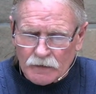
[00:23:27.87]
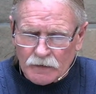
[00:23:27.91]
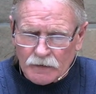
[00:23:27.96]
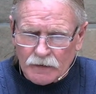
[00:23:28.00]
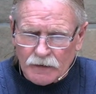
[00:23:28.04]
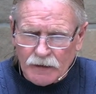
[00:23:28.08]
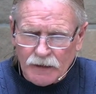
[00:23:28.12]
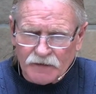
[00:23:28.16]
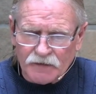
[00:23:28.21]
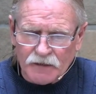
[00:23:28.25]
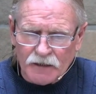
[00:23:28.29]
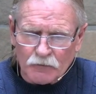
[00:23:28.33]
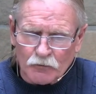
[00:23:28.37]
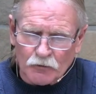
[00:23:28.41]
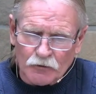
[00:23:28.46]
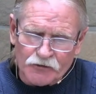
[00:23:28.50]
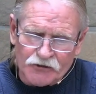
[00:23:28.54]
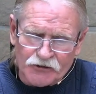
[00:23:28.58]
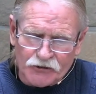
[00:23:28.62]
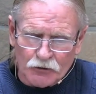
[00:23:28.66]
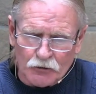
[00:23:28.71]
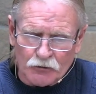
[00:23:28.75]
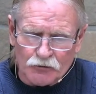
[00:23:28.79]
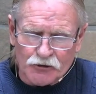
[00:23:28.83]
they were
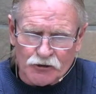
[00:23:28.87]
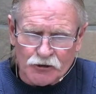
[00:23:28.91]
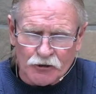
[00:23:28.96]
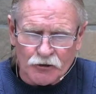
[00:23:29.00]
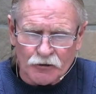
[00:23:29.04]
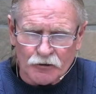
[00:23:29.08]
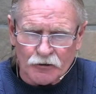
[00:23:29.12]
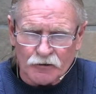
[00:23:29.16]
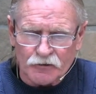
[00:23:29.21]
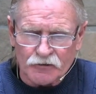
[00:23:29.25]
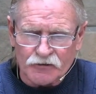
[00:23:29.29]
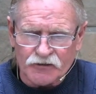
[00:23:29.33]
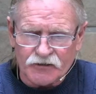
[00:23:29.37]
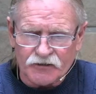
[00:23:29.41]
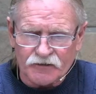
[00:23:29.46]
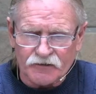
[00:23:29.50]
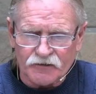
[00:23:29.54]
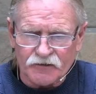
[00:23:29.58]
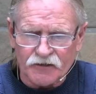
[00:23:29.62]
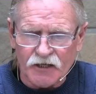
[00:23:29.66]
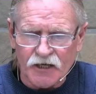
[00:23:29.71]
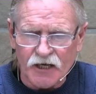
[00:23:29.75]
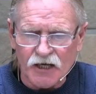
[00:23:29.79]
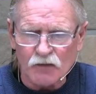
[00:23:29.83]
sojourners.
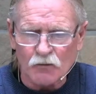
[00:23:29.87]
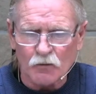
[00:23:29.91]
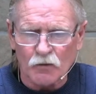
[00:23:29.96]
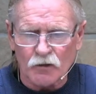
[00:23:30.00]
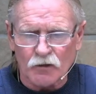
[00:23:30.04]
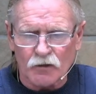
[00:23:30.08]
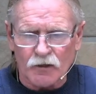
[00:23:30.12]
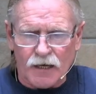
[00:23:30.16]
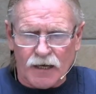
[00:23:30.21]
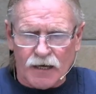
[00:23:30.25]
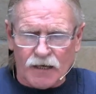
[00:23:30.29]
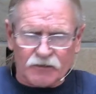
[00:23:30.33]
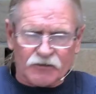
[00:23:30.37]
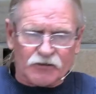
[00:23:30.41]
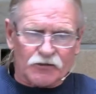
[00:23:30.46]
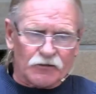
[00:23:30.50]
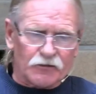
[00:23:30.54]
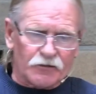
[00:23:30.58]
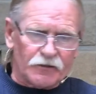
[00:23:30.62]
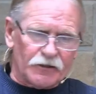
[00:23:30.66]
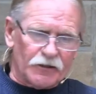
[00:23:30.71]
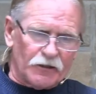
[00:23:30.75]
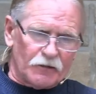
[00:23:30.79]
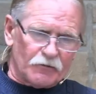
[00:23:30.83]
They were
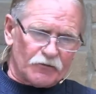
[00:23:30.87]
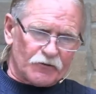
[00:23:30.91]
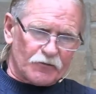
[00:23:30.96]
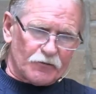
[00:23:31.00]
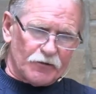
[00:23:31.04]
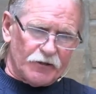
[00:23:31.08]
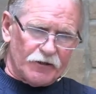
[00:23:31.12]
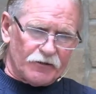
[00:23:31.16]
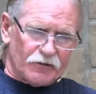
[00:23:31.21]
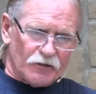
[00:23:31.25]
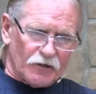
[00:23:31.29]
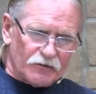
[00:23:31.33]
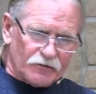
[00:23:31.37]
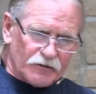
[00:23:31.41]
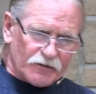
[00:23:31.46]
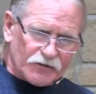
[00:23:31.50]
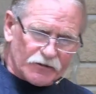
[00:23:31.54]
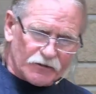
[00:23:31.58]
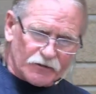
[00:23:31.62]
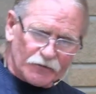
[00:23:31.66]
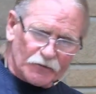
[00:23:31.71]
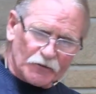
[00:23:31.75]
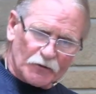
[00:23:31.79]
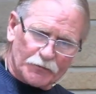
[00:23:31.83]
actually, I was reading on this
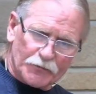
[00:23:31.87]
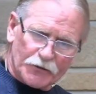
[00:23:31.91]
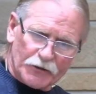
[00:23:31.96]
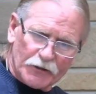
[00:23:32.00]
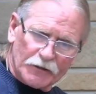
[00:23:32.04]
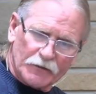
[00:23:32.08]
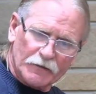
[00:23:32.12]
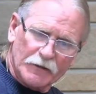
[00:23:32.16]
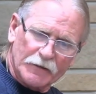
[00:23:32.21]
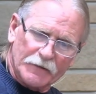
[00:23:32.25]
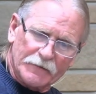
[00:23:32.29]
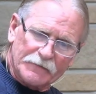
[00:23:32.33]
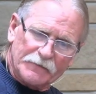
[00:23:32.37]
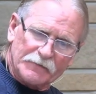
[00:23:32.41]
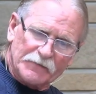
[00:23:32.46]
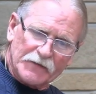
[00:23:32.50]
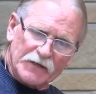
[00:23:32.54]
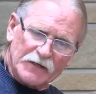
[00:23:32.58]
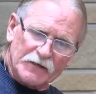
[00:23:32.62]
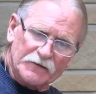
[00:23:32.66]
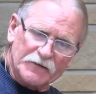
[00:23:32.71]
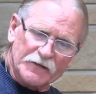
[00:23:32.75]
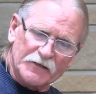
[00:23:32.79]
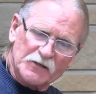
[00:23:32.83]
a little bit,
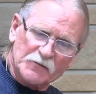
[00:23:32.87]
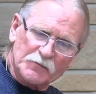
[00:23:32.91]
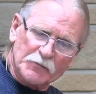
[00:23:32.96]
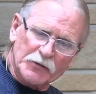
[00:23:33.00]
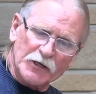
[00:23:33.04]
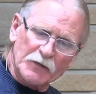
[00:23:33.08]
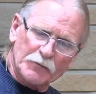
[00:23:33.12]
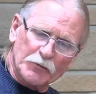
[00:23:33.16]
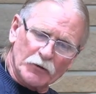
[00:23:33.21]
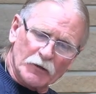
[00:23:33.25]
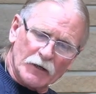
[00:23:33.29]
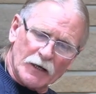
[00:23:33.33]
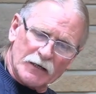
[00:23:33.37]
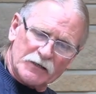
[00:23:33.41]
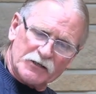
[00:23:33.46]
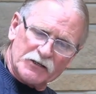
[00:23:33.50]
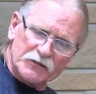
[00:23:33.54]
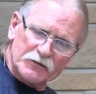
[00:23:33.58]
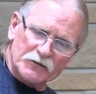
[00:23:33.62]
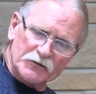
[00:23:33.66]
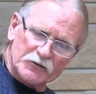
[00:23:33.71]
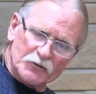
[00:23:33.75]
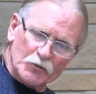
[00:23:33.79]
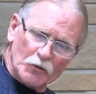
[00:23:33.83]
these people
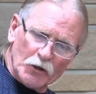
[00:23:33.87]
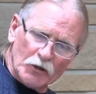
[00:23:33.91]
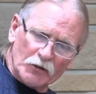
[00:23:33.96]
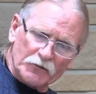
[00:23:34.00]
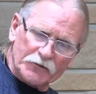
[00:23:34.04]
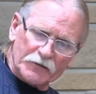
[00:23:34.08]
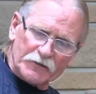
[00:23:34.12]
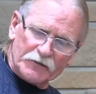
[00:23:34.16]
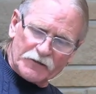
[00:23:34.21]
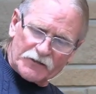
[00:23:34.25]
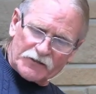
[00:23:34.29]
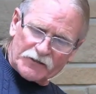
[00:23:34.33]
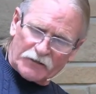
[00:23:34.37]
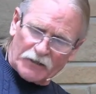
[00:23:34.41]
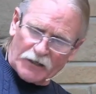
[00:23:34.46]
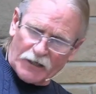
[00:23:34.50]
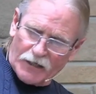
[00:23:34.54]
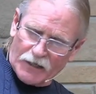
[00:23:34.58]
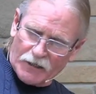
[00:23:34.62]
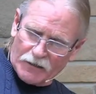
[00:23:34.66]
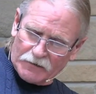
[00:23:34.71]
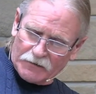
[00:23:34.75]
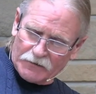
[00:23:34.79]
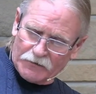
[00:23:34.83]
actually dwelt in this
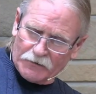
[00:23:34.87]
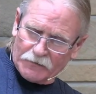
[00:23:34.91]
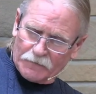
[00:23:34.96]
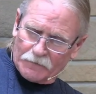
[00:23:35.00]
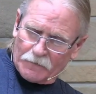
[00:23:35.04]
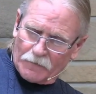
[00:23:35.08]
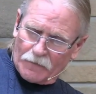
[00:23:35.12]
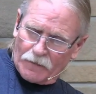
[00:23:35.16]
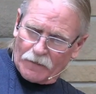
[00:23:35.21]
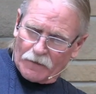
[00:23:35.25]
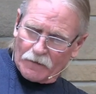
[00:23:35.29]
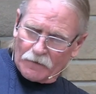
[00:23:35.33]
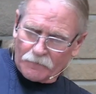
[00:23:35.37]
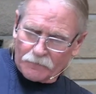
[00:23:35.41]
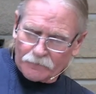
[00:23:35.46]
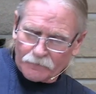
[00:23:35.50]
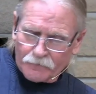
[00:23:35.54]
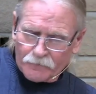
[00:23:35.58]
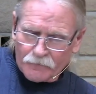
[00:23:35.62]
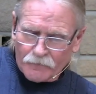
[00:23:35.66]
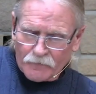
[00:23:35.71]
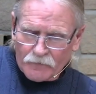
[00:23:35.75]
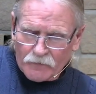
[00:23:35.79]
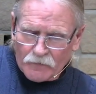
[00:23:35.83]
land
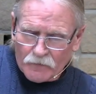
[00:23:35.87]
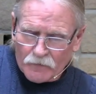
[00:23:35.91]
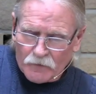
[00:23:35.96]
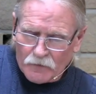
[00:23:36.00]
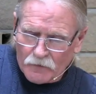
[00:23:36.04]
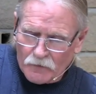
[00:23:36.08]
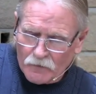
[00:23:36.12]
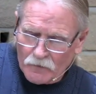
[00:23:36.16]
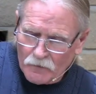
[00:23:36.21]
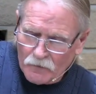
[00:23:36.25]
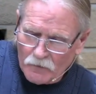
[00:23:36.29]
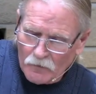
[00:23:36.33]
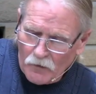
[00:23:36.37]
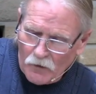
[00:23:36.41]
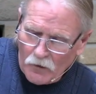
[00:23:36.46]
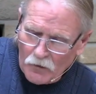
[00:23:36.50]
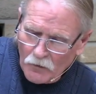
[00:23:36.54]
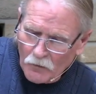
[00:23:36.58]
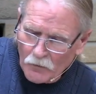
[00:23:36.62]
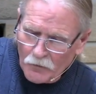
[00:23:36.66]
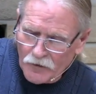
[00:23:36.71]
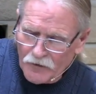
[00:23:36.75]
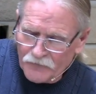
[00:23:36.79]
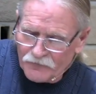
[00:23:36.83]
all
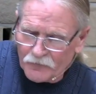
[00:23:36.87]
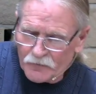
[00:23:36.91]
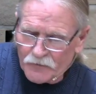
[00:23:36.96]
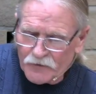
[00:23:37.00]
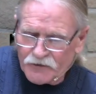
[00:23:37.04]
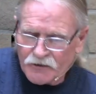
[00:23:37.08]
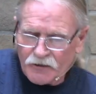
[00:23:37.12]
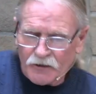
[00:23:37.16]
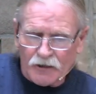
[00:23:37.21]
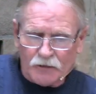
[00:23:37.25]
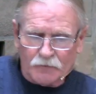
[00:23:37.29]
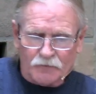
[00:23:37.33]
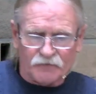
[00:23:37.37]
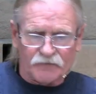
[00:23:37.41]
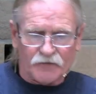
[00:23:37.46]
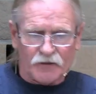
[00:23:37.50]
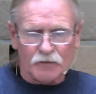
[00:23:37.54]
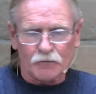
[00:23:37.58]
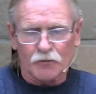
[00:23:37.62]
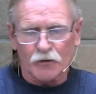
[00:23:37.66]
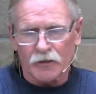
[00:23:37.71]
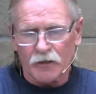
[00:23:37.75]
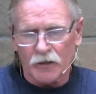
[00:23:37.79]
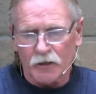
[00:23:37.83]
the way from the time of
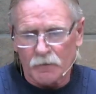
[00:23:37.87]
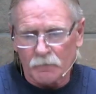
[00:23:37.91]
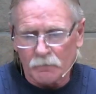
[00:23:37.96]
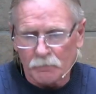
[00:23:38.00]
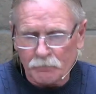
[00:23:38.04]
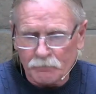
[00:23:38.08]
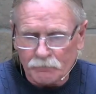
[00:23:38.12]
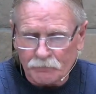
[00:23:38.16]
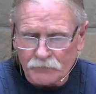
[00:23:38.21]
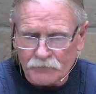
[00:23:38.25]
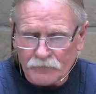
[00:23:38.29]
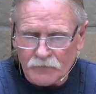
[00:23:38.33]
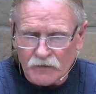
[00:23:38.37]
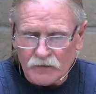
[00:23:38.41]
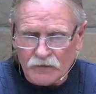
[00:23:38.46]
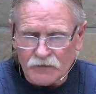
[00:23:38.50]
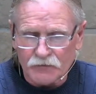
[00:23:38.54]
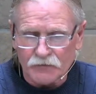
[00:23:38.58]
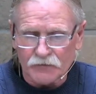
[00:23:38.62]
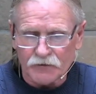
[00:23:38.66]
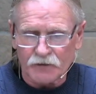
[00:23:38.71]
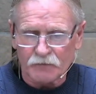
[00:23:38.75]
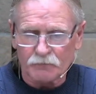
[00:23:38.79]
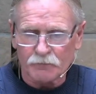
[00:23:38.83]
Abraham. So
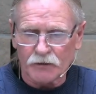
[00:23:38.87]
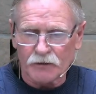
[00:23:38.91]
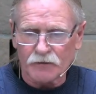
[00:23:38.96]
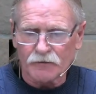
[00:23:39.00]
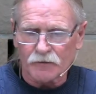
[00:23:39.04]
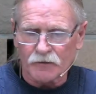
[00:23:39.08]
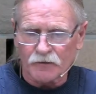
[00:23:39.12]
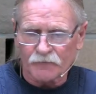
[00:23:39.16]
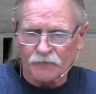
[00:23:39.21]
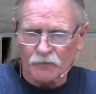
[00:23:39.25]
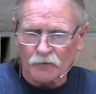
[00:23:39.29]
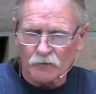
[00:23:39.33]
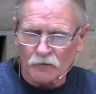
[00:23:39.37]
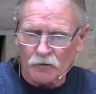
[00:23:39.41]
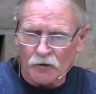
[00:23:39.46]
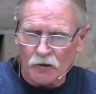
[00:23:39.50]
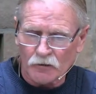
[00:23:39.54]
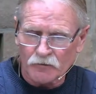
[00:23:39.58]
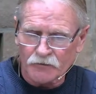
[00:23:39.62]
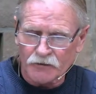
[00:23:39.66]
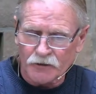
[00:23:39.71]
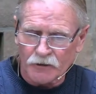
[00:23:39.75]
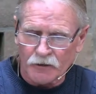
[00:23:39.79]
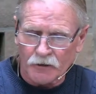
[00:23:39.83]
they had been there for a
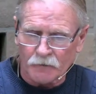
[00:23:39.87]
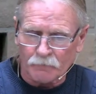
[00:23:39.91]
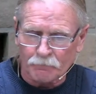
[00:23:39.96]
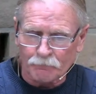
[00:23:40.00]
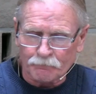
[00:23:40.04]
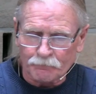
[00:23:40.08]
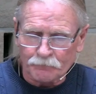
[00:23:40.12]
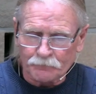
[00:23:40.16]
long time.